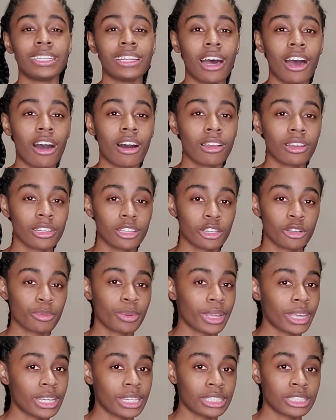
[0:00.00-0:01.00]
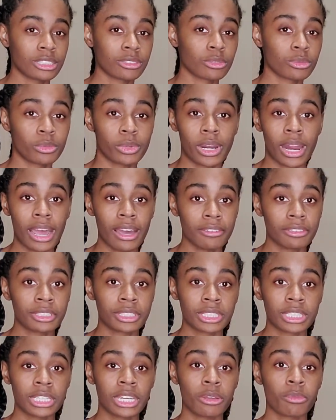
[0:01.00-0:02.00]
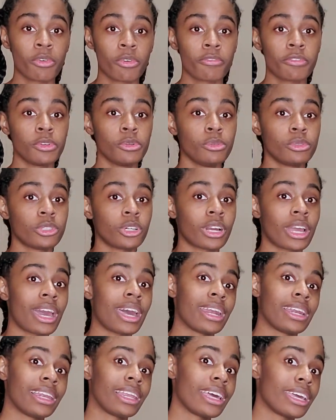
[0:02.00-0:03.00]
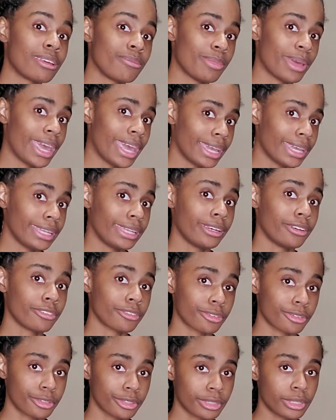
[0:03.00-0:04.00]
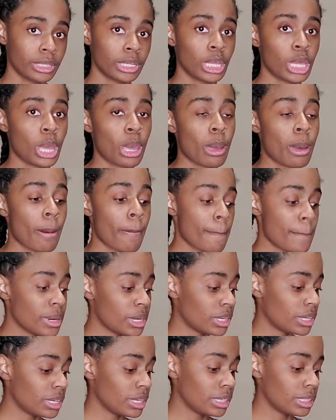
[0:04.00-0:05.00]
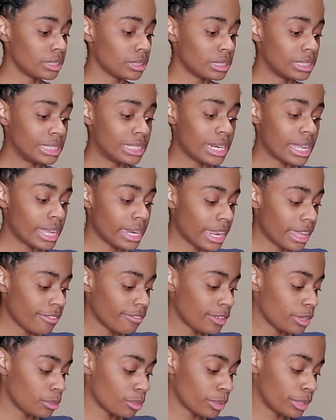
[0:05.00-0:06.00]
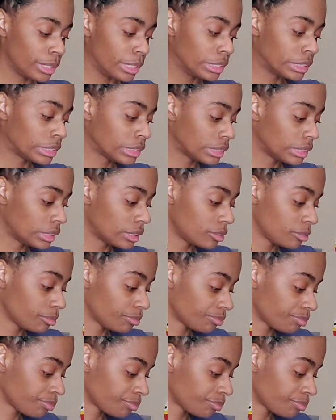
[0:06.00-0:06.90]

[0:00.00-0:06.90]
all of their pants from what I've seen in reviews are kind of like baggy in the front. But other than that, they fit pretty good.